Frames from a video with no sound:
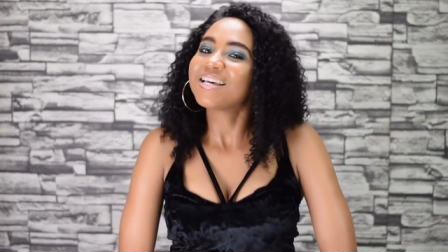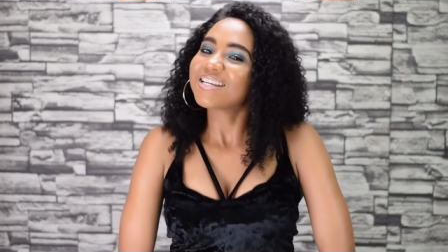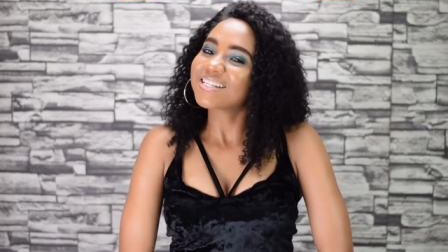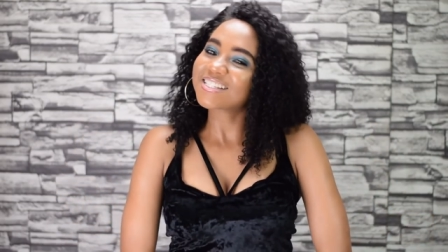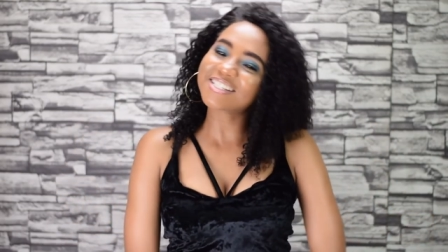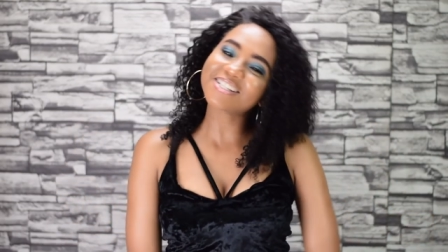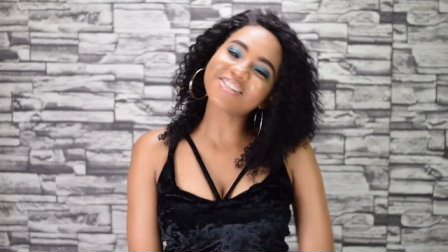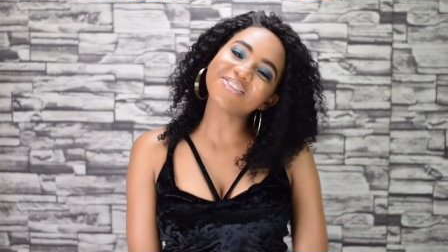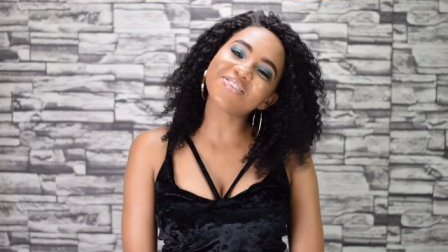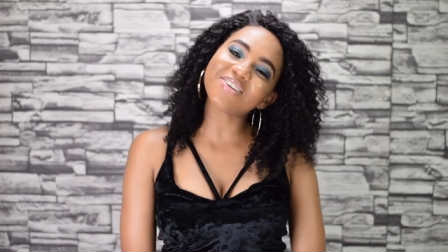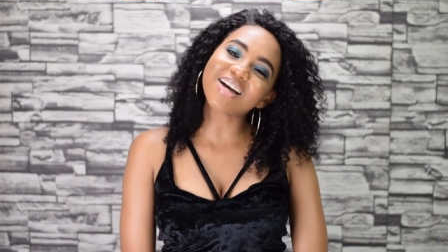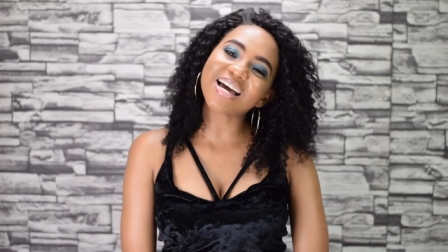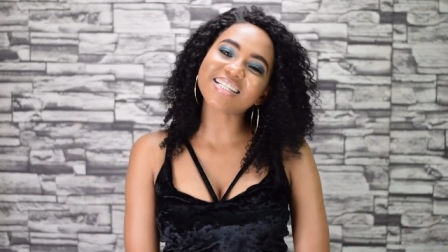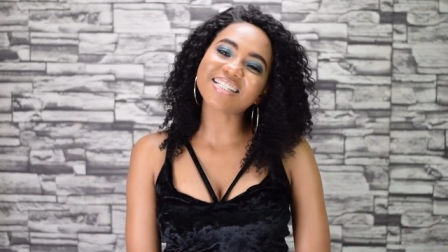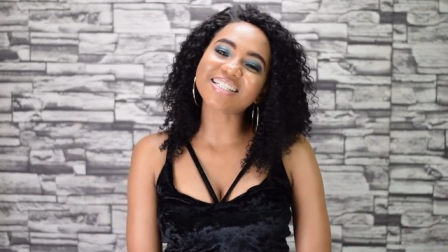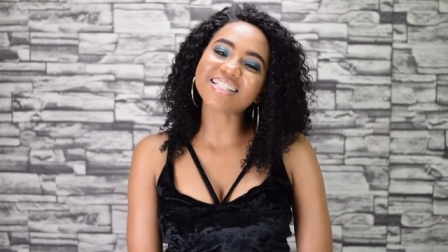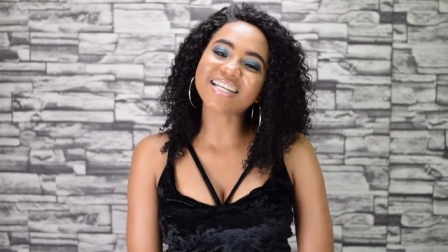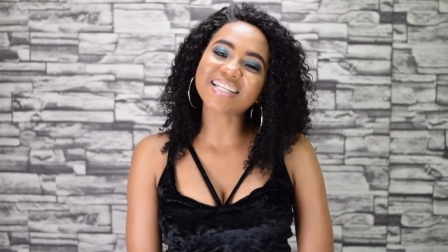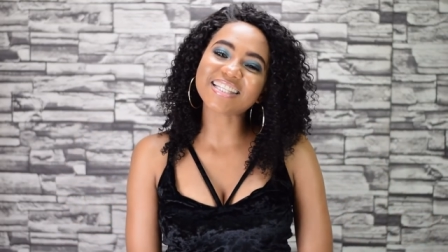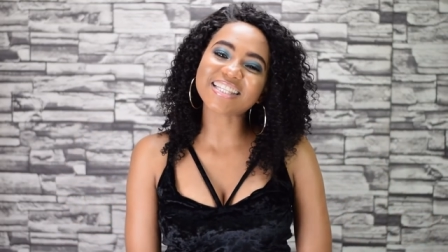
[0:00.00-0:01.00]
See you guys
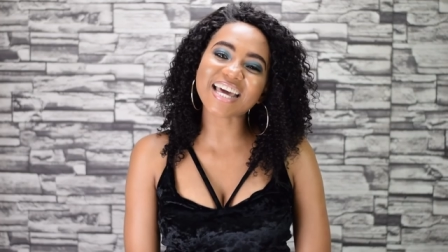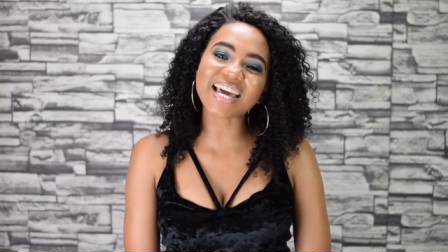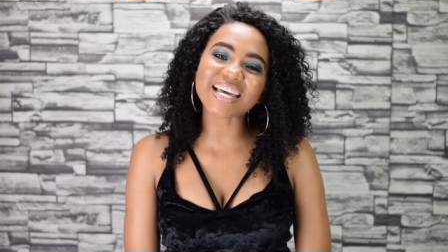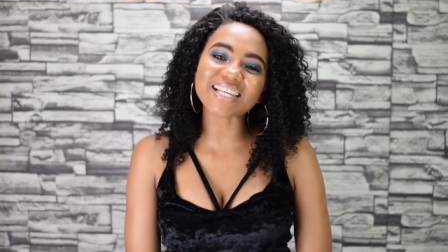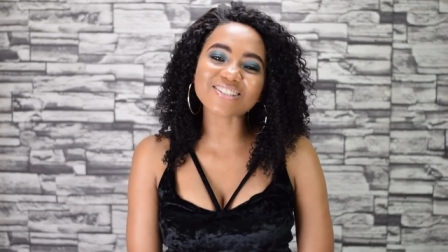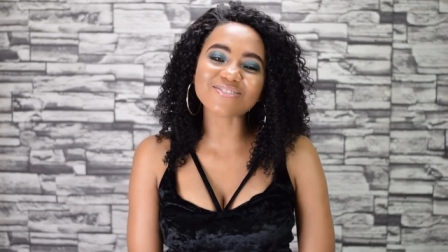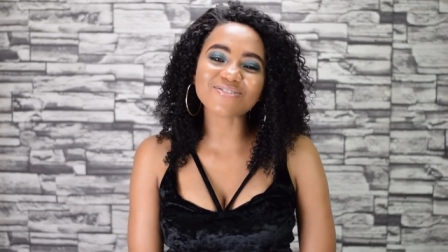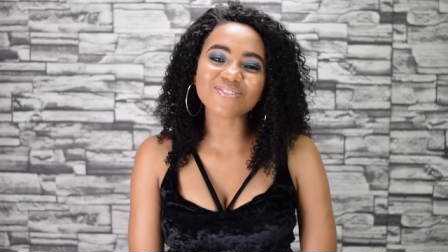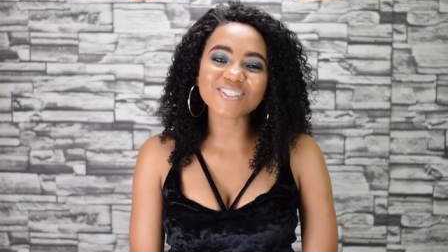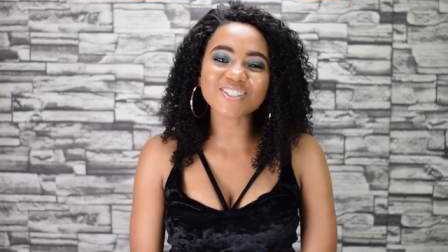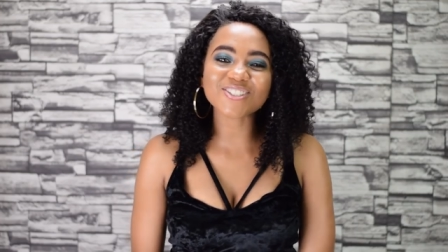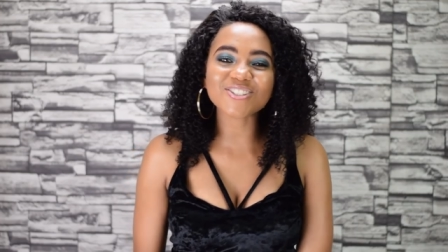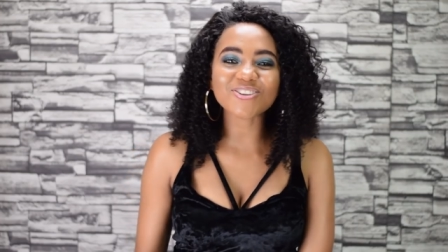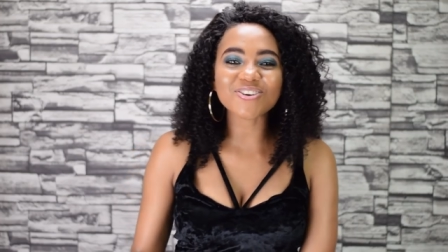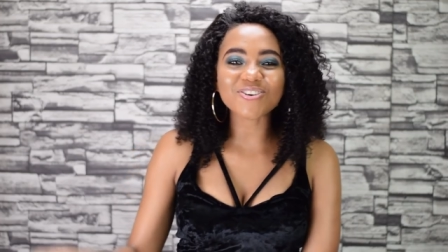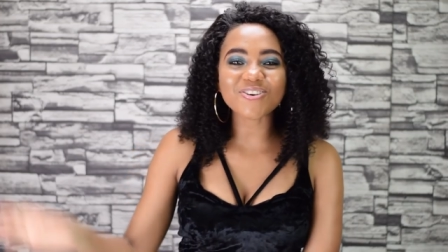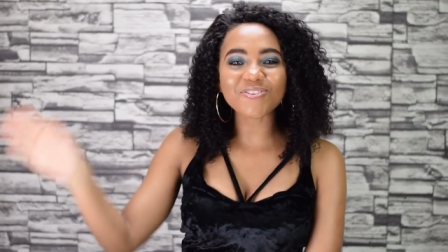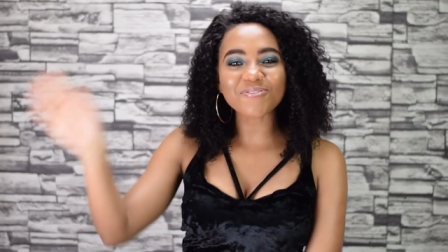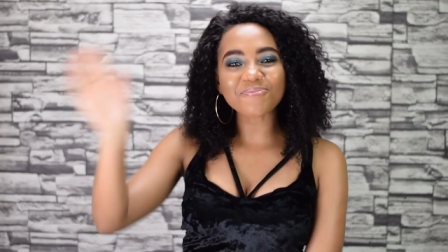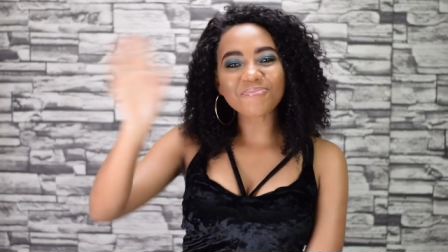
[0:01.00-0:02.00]
in the next
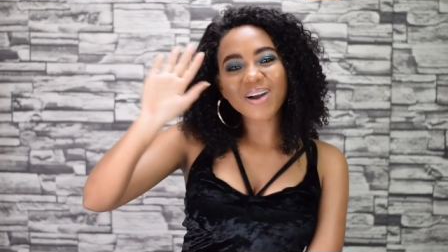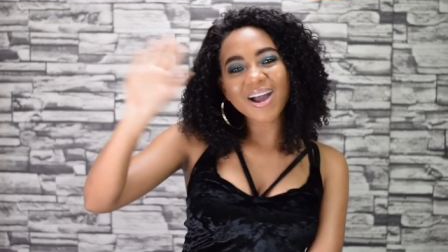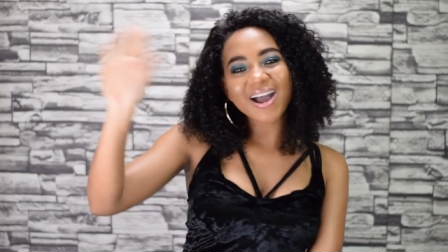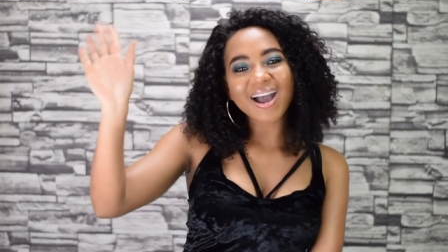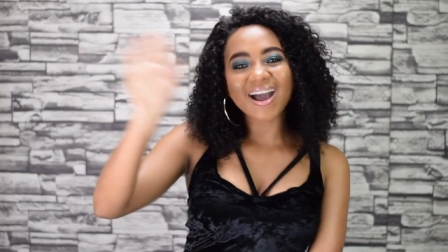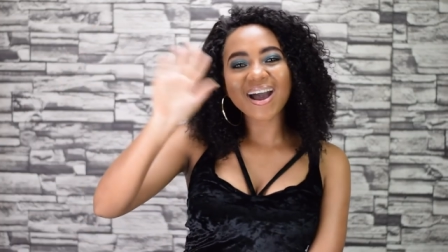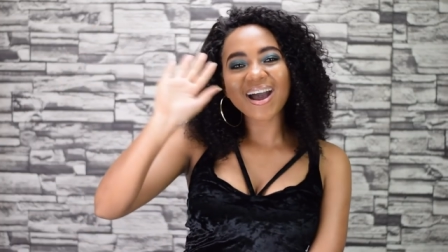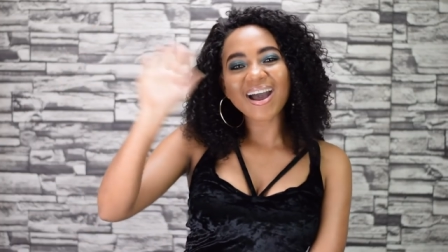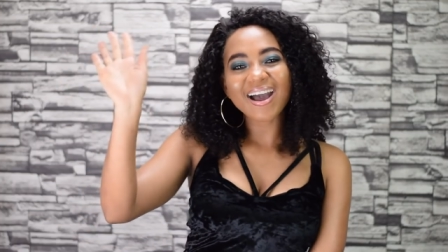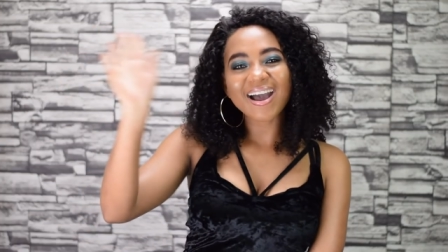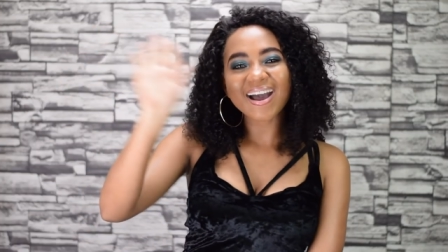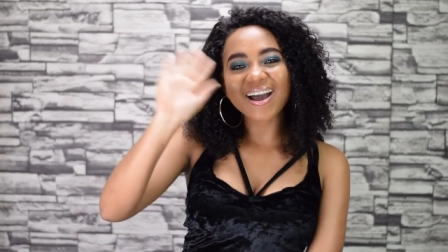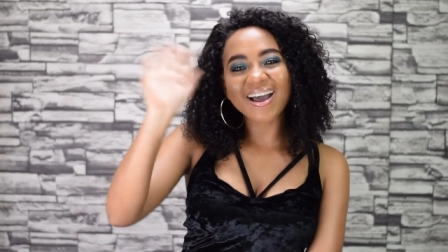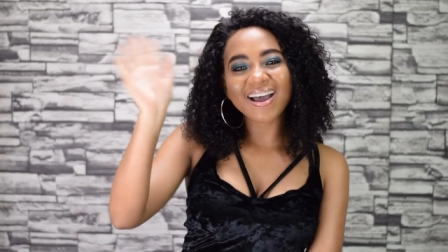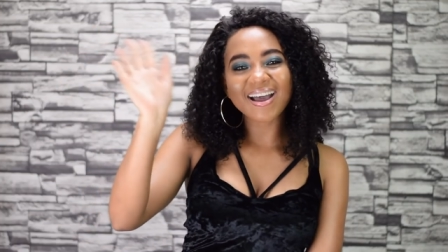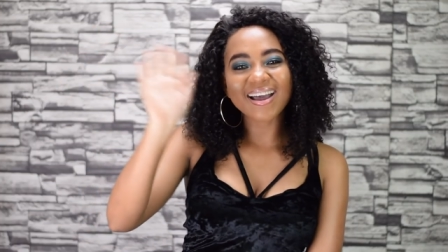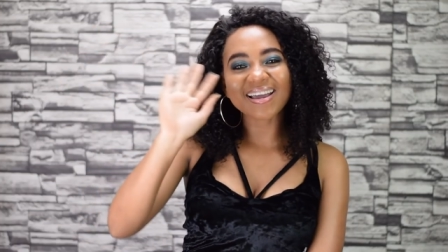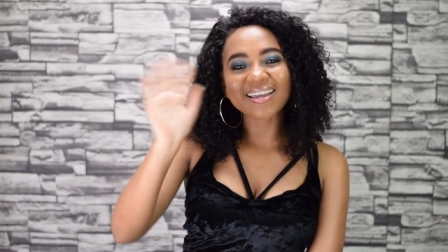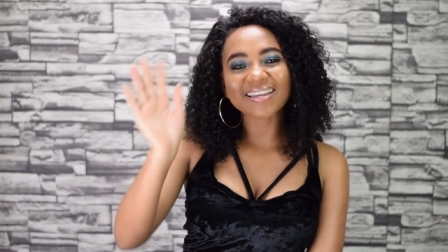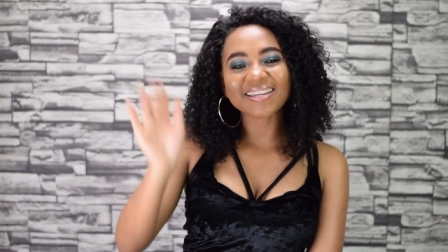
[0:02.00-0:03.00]
video.
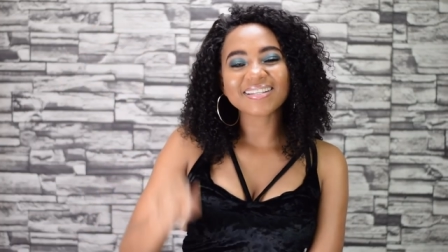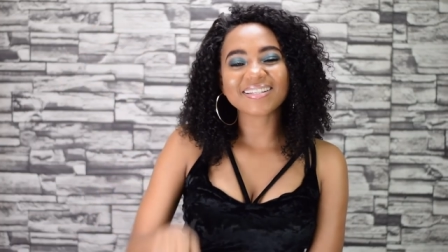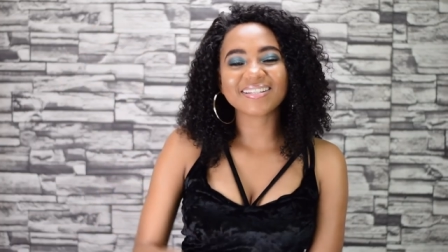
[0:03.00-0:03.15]
Bye.